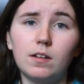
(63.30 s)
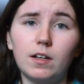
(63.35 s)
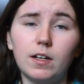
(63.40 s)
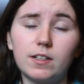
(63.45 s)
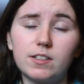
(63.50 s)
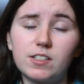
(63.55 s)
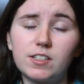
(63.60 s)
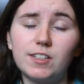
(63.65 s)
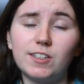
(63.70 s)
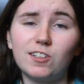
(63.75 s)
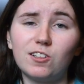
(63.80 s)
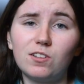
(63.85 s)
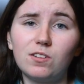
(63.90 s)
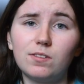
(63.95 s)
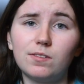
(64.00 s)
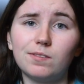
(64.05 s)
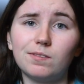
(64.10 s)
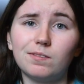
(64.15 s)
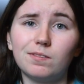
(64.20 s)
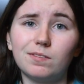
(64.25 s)
it's
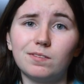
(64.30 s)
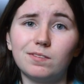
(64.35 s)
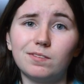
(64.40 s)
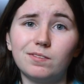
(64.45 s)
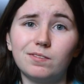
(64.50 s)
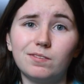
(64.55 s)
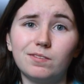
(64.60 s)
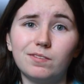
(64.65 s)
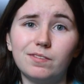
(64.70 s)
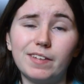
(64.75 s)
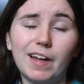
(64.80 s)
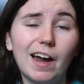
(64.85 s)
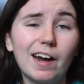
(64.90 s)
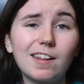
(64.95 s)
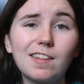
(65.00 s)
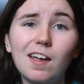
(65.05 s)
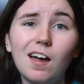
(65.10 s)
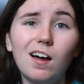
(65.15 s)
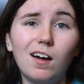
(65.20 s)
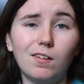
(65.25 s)
still not
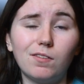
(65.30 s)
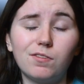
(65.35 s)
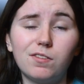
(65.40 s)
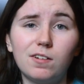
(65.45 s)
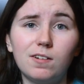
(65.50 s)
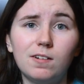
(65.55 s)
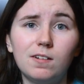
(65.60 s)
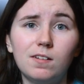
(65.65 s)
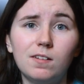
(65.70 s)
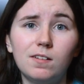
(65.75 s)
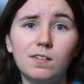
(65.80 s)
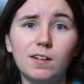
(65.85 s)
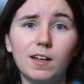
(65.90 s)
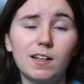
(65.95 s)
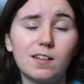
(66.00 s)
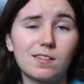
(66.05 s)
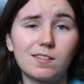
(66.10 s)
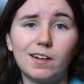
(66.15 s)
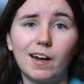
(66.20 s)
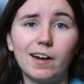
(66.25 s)
enough.
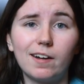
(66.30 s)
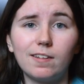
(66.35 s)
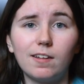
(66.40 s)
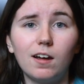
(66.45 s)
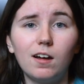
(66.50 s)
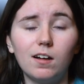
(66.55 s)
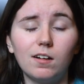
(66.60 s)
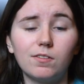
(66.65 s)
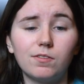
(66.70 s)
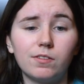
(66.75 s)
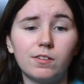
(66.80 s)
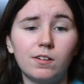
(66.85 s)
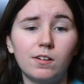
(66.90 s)
It's not enough.